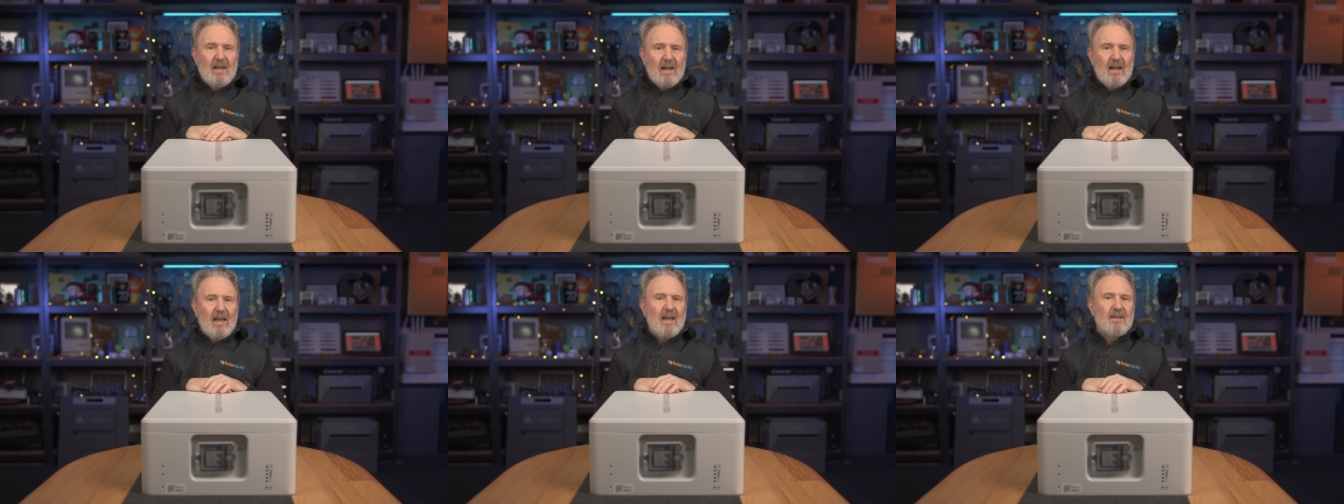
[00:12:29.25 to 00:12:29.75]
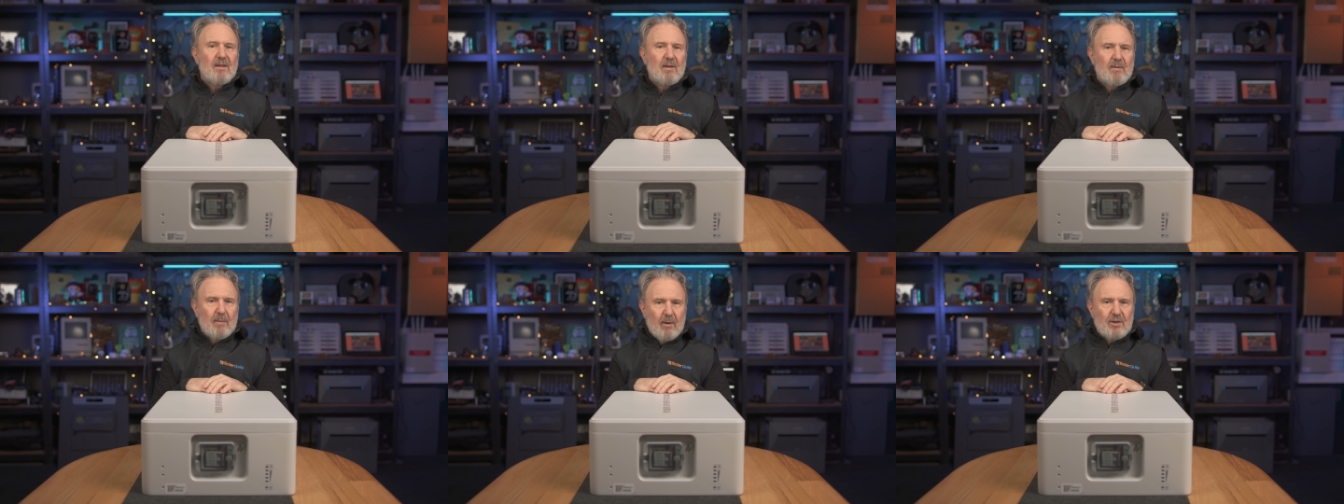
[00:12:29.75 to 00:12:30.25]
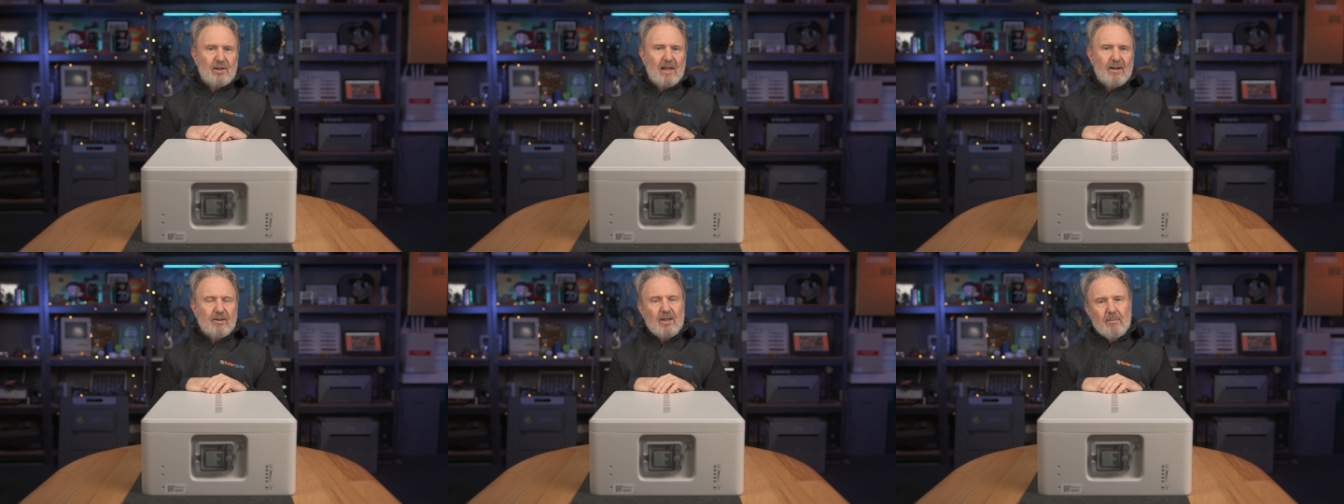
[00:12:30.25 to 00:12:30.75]
uh, and the
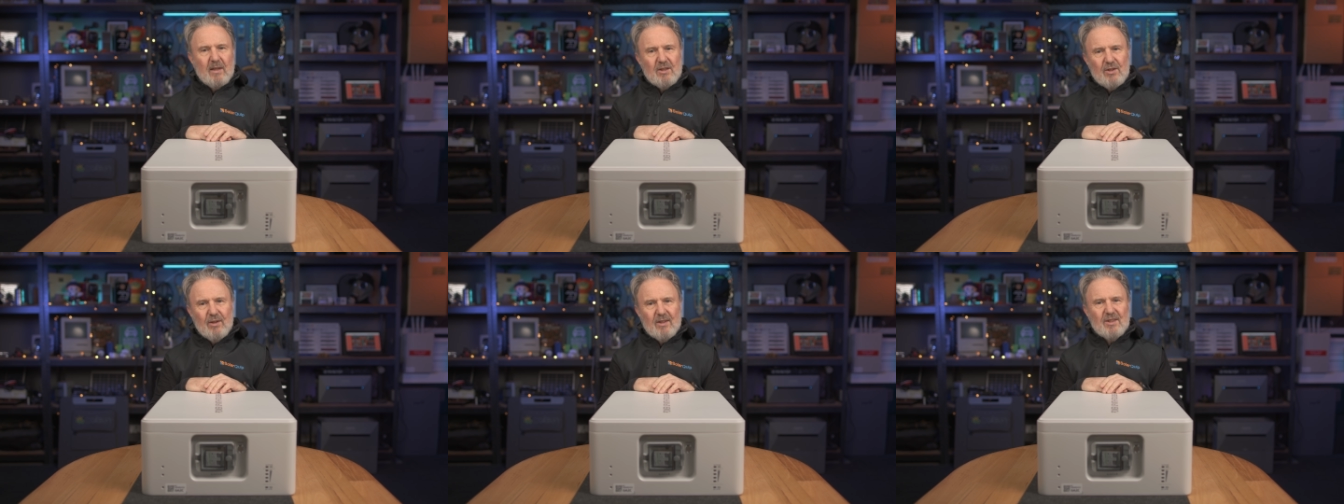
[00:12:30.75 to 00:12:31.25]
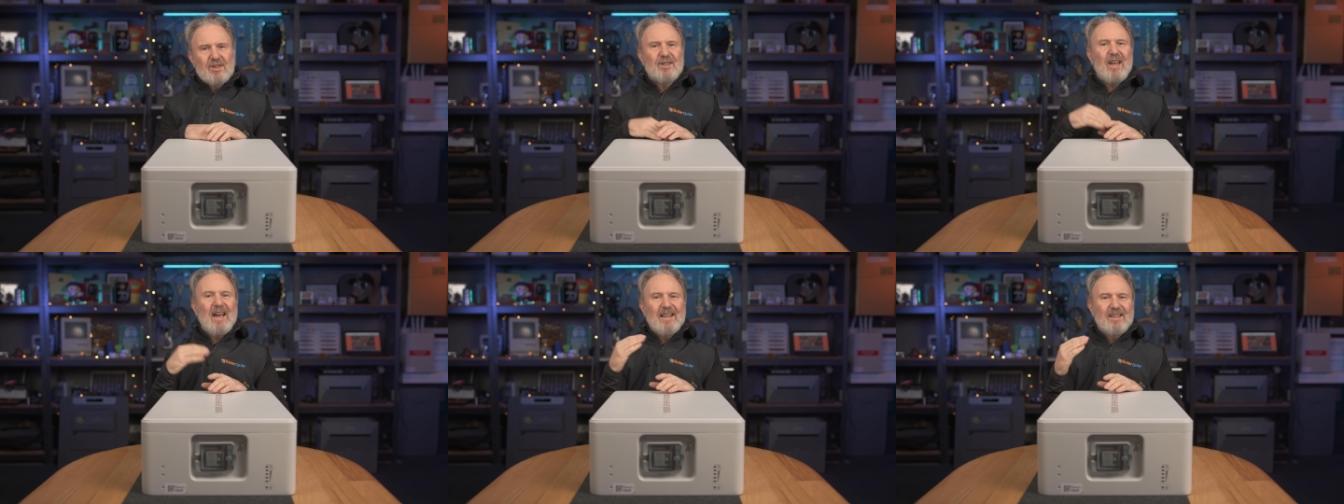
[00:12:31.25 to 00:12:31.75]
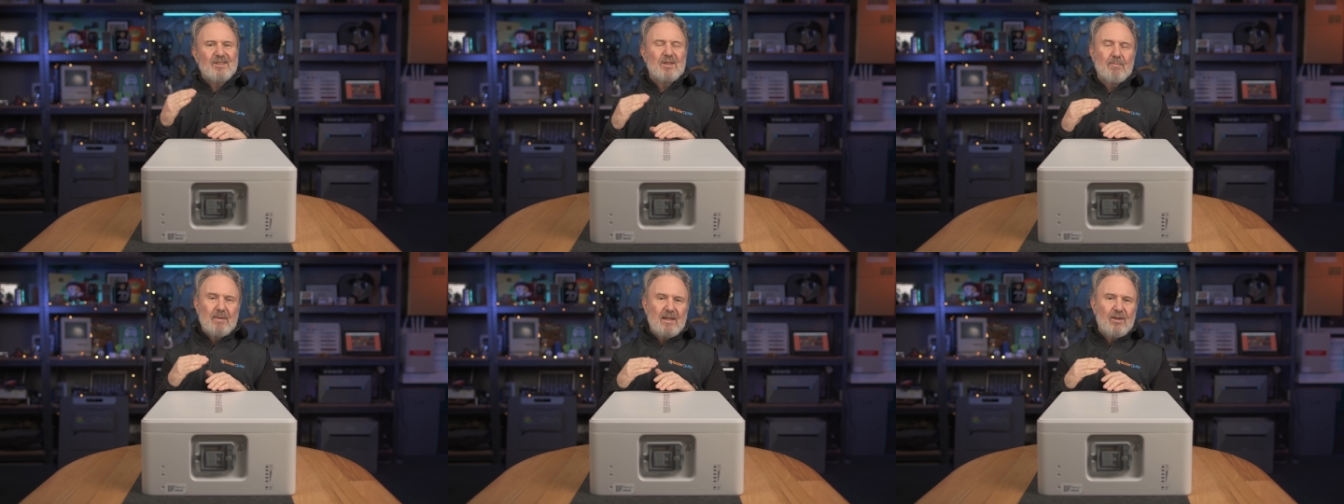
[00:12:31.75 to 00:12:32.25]
modularity means you can scale it
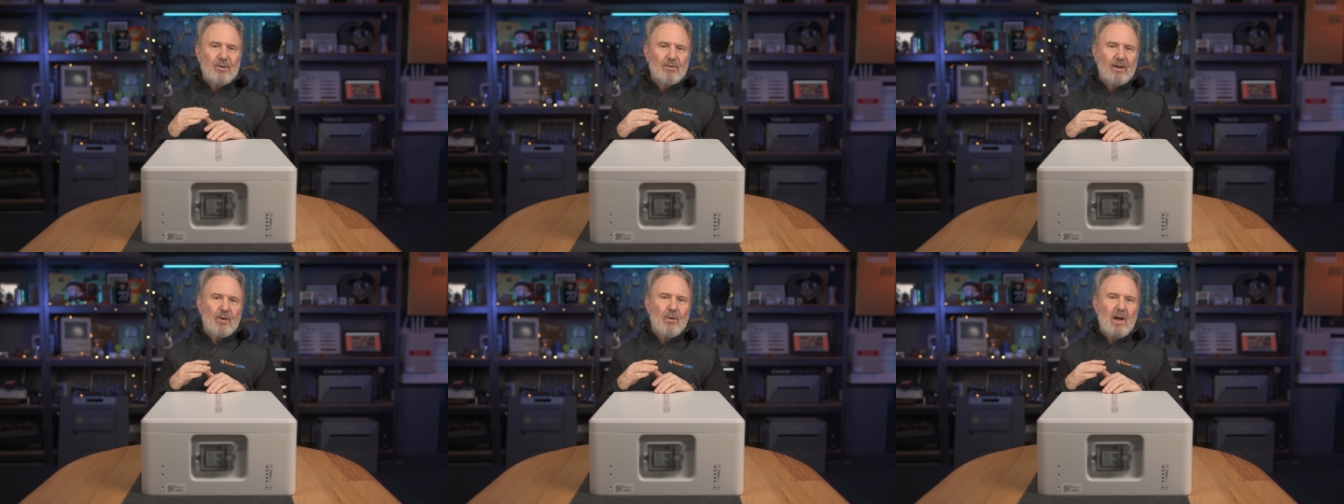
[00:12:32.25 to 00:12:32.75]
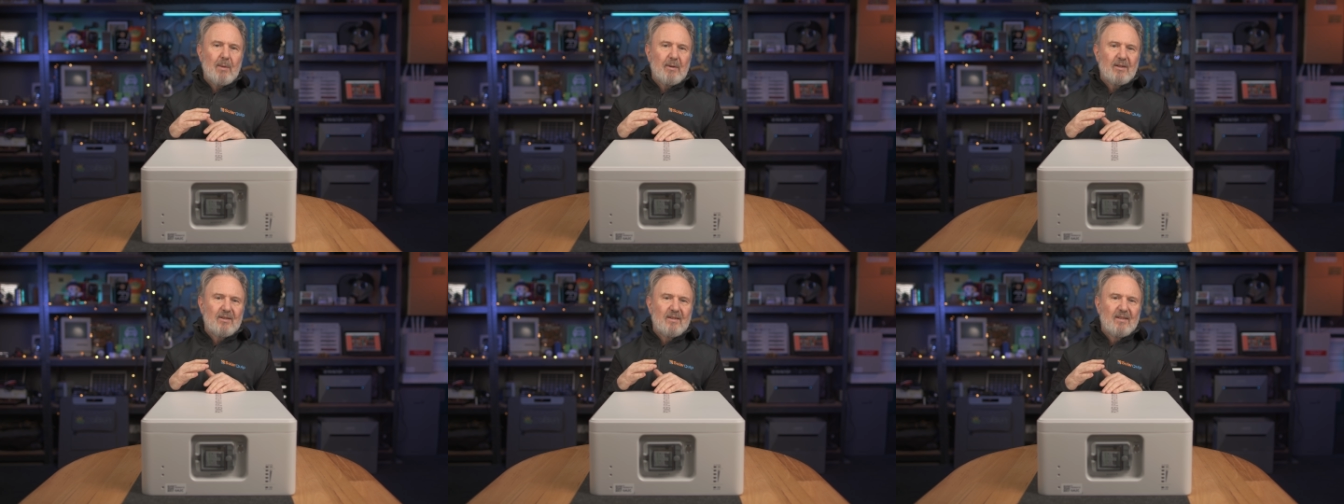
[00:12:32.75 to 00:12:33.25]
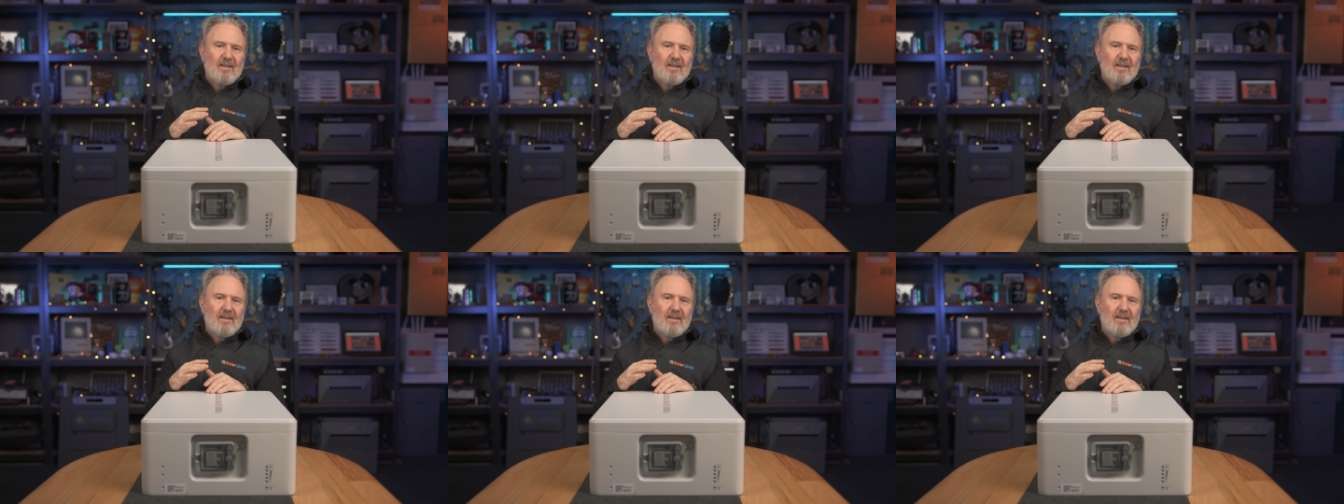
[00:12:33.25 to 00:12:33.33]
to meet your requirement.